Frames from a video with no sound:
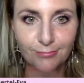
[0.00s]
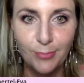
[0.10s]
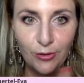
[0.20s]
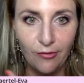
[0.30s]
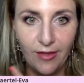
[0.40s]

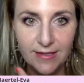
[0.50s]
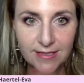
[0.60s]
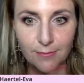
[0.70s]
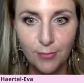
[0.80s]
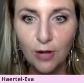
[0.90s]
both of
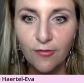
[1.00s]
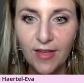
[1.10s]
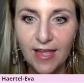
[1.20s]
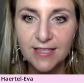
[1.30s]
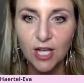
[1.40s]
these, both of
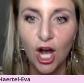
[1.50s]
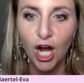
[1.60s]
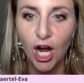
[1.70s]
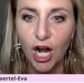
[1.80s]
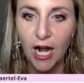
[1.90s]
these
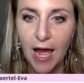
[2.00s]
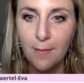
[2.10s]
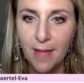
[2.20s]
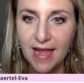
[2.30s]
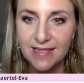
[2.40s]
are
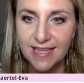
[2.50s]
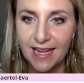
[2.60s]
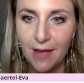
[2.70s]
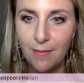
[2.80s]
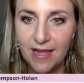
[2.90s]

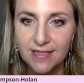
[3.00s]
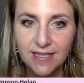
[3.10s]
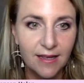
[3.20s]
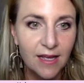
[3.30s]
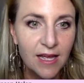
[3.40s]
amazing,
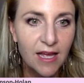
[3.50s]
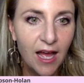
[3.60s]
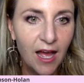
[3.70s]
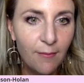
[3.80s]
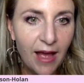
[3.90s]
amazing.
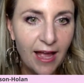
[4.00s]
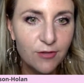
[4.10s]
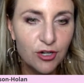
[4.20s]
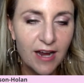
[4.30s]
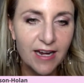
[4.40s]
Um, I
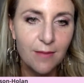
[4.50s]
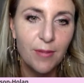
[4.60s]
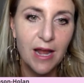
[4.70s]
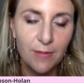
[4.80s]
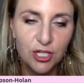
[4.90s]
have tried it,
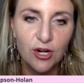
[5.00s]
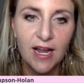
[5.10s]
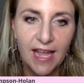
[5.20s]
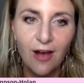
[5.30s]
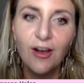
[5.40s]
but I'm a dry
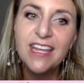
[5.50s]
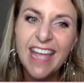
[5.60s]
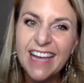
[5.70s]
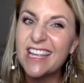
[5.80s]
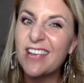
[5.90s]
gal.
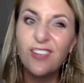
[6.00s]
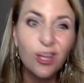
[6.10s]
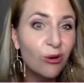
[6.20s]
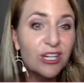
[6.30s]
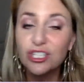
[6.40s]
Yes, if
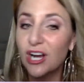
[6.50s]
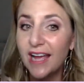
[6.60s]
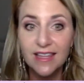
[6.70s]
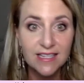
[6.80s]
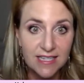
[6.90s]
you are
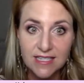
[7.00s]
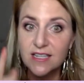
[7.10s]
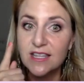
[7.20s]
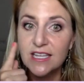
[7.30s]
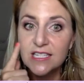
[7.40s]
dry, this is
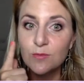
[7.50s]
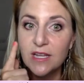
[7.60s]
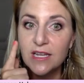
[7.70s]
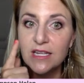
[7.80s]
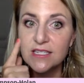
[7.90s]
this
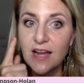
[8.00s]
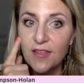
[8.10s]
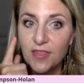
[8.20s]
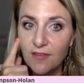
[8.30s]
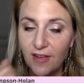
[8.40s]
one is
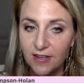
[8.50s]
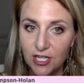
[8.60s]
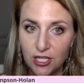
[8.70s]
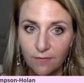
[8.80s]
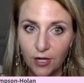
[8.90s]
not the
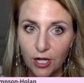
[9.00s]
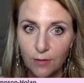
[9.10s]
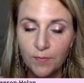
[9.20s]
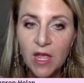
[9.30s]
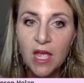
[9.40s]
foundation for you.
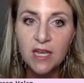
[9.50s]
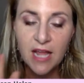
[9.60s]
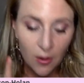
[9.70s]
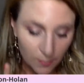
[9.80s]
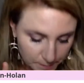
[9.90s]

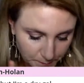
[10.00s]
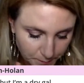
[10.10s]
Now,